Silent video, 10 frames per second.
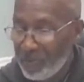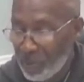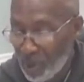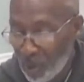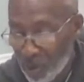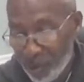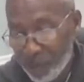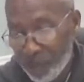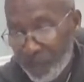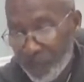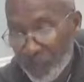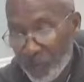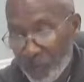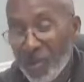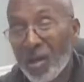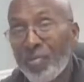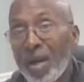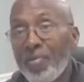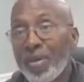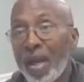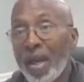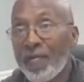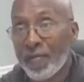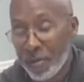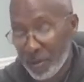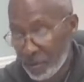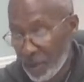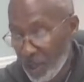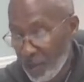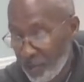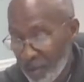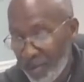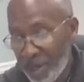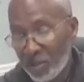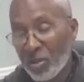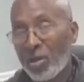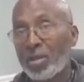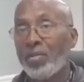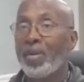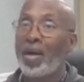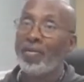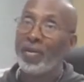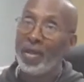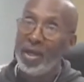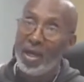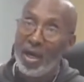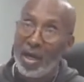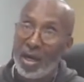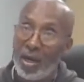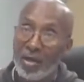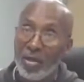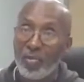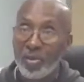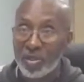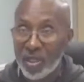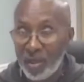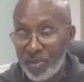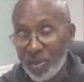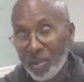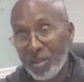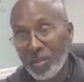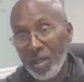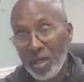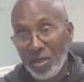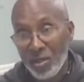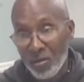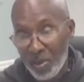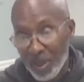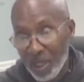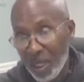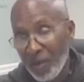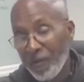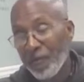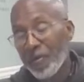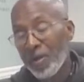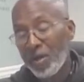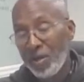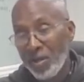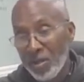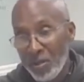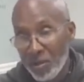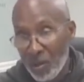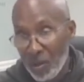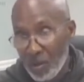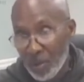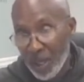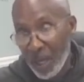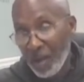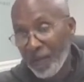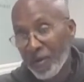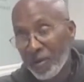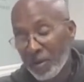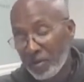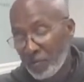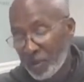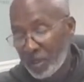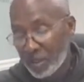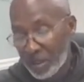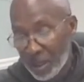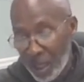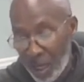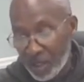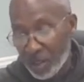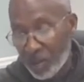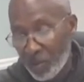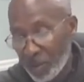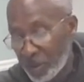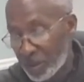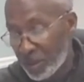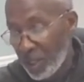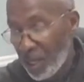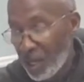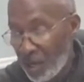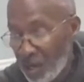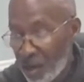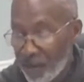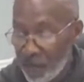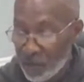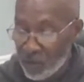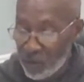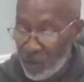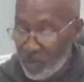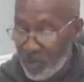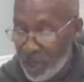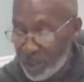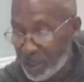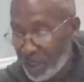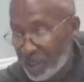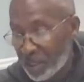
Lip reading: boredom. Talking about behaviors. Remember, I talked about your perception, your belief, your behavior, which is the consequences of your thought process